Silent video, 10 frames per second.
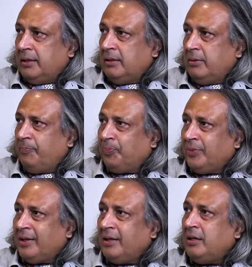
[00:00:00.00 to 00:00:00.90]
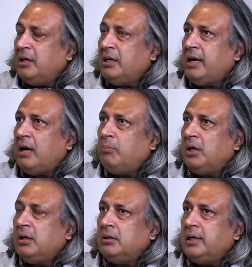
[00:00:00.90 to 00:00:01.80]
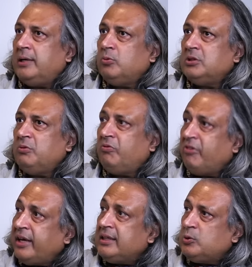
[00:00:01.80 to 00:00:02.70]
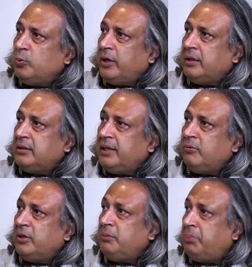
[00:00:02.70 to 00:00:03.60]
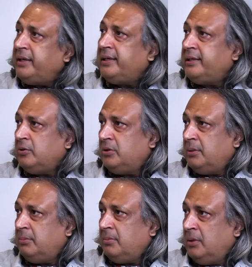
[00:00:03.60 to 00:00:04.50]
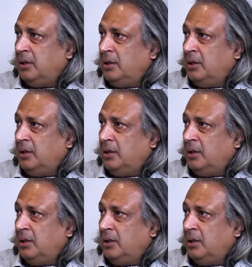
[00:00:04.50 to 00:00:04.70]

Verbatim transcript: That's the general perception. Yeah, but it was a phase where they were dependent on them.